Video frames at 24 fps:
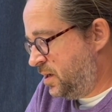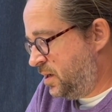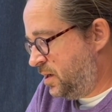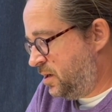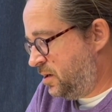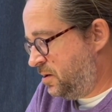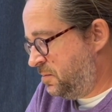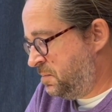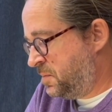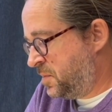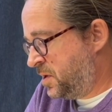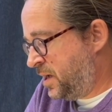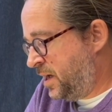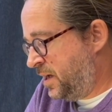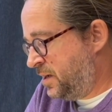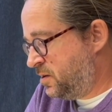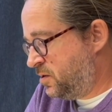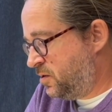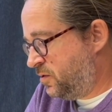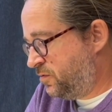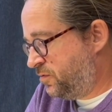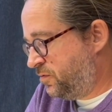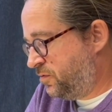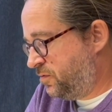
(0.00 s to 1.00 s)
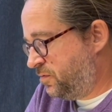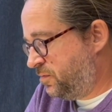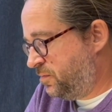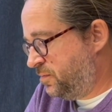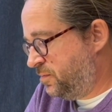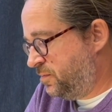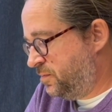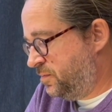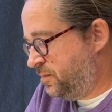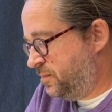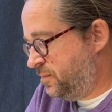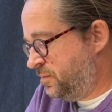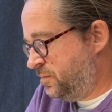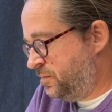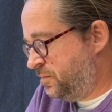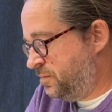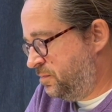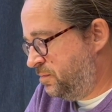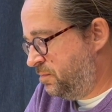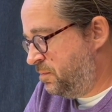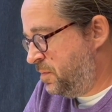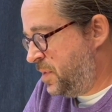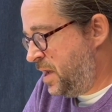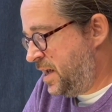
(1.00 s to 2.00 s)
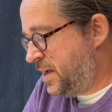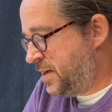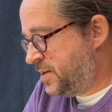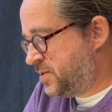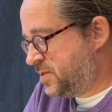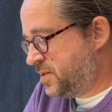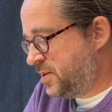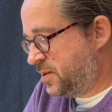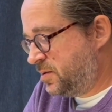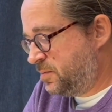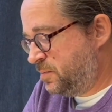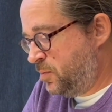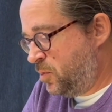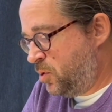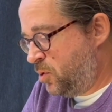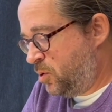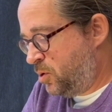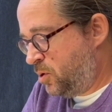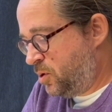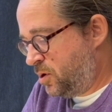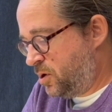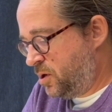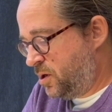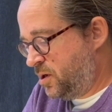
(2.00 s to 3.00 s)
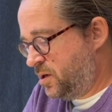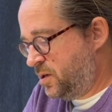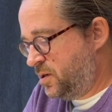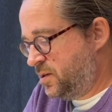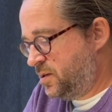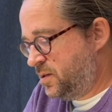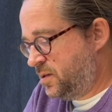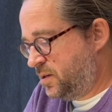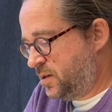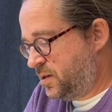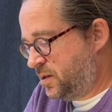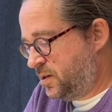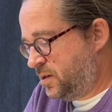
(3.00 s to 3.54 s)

kind of makes it more...